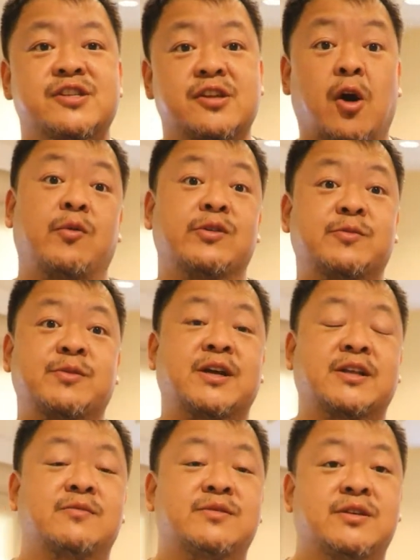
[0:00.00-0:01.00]
always protect
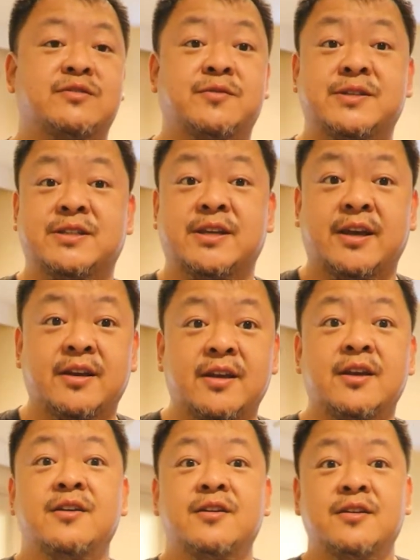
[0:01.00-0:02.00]
themselves. So we say,
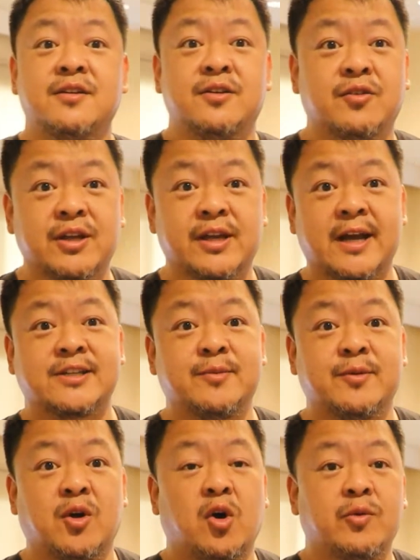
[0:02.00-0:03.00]
you can catch them in the
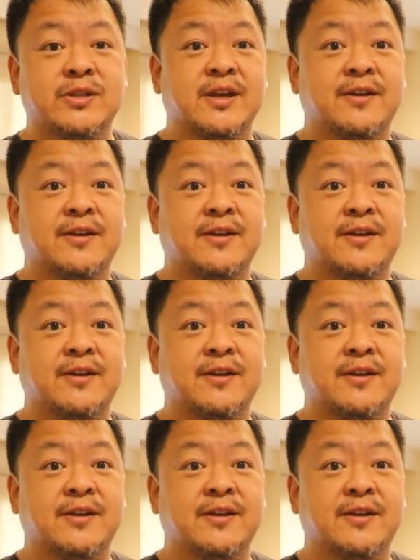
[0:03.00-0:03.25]
hallway and say